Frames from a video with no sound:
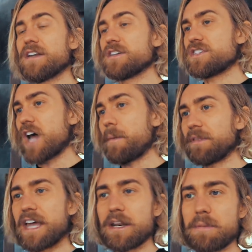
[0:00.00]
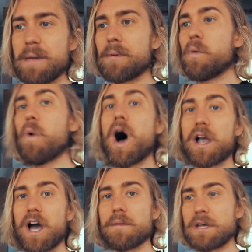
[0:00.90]
to stop letting people
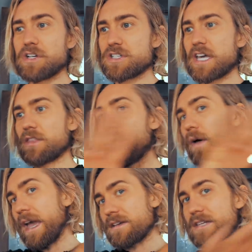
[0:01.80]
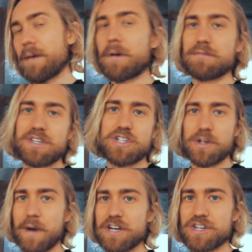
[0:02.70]
walk on me, just like the whole ex-stepmom
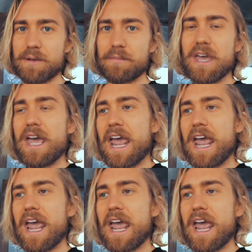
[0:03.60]
situation.